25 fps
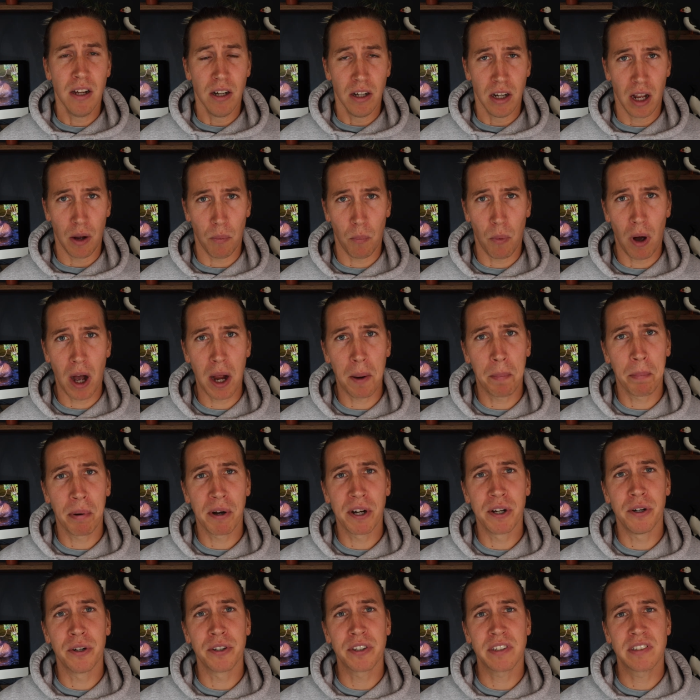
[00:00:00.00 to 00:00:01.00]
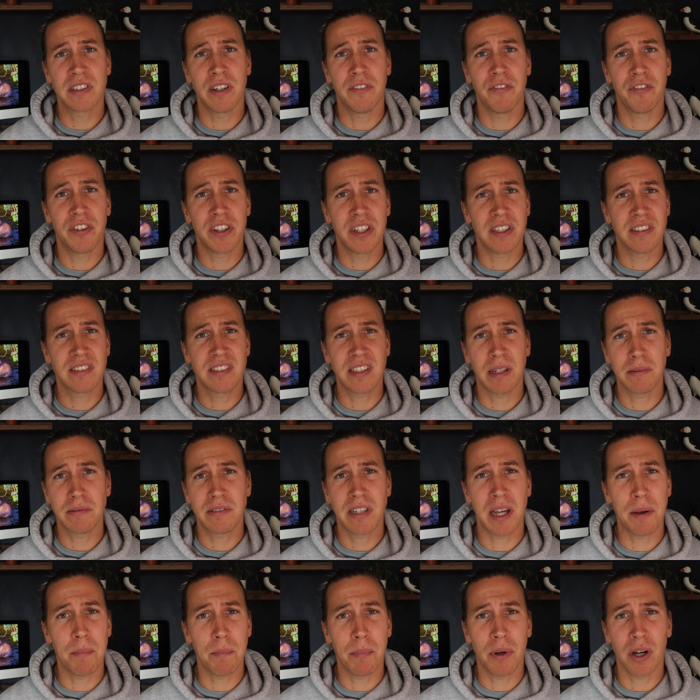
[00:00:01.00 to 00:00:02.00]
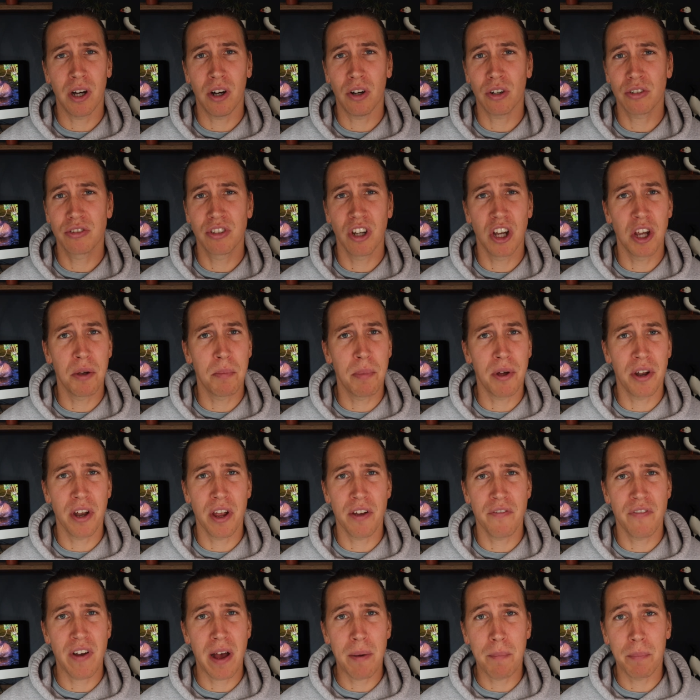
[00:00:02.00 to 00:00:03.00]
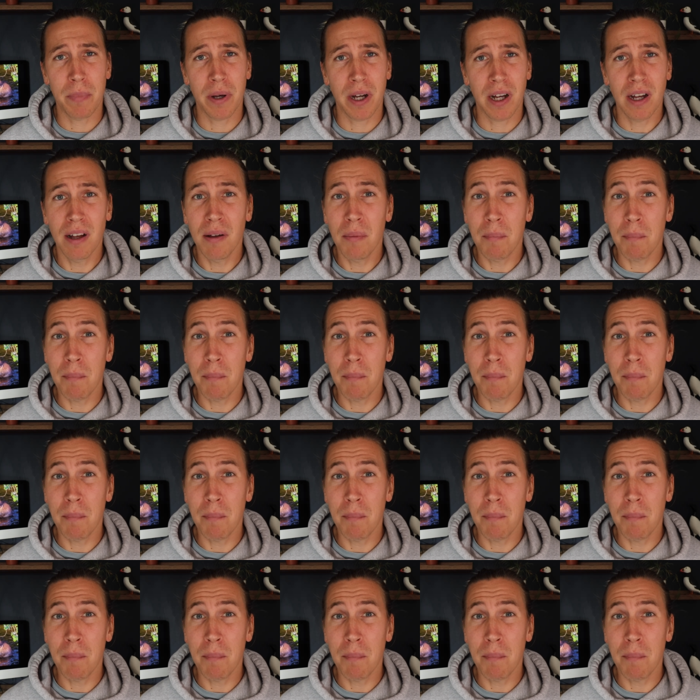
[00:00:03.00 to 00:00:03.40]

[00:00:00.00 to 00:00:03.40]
Like why pre-order something in September, October, November,